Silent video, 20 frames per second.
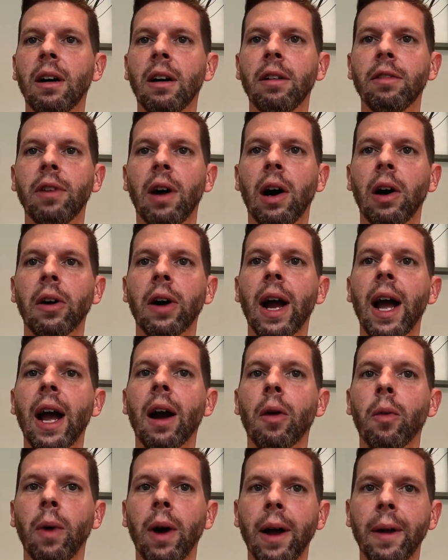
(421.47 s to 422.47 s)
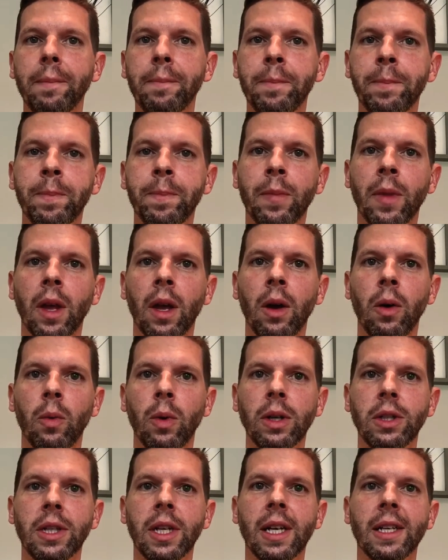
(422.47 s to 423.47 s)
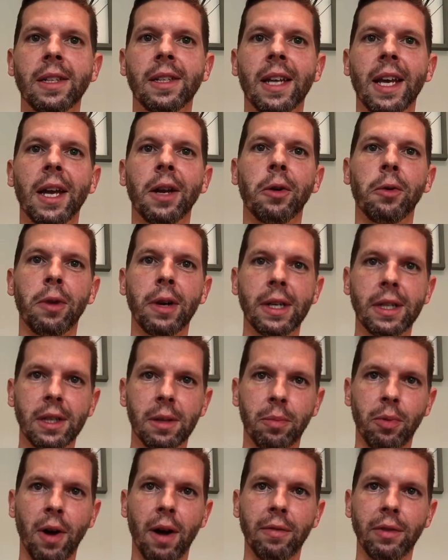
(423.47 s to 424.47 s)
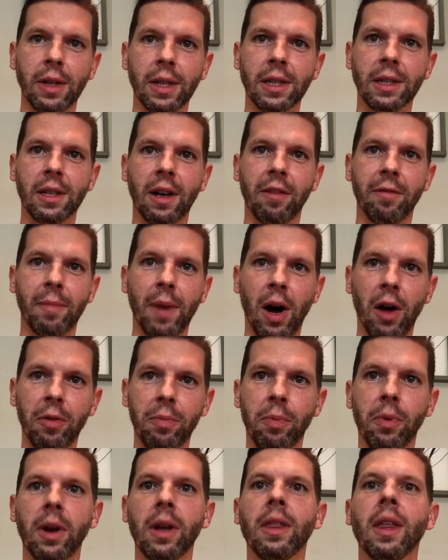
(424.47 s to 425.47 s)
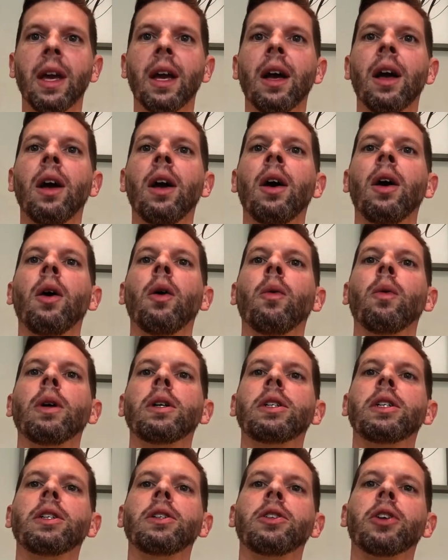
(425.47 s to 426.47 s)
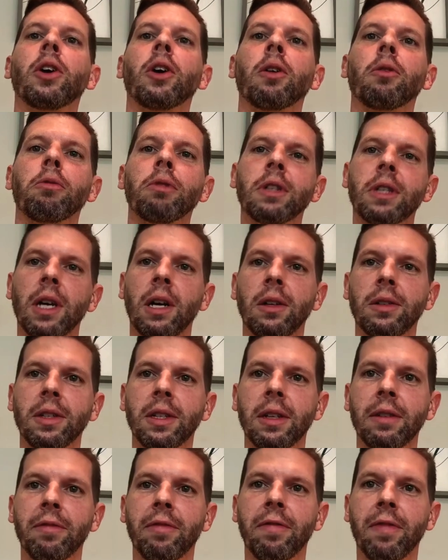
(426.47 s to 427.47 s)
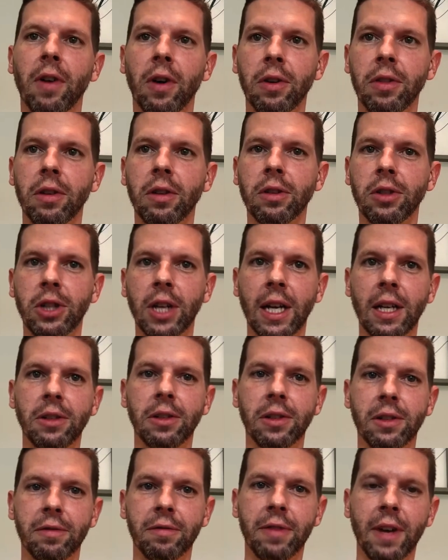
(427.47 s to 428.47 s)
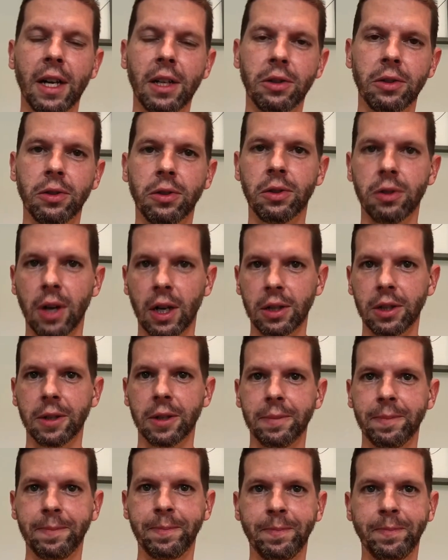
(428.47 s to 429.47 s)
of our airway, which has increased the prevalence of mouth breathing, which in turn results in further changes in facial structure.